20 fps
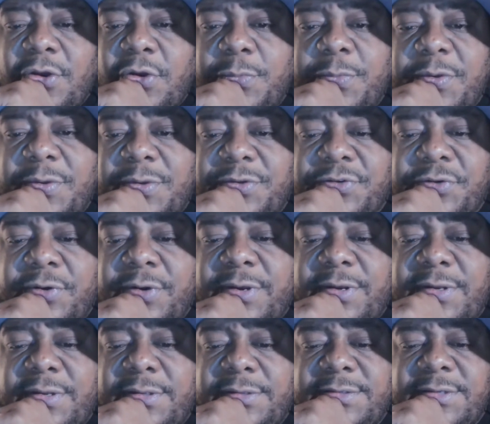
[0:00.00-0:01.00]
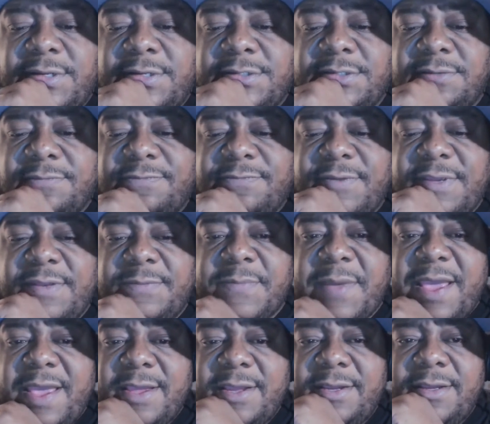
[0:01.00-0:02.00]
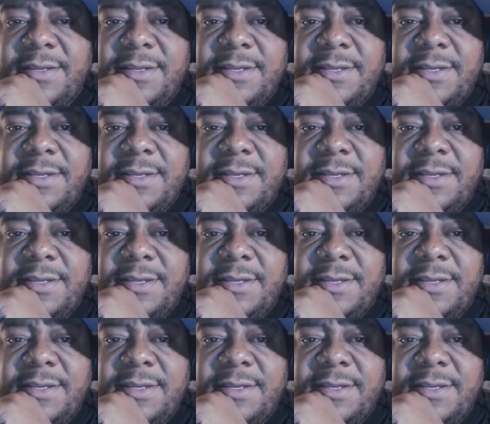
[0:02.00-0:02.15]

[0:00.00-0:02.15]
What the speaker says: hope you enjoy. Send us a feedback.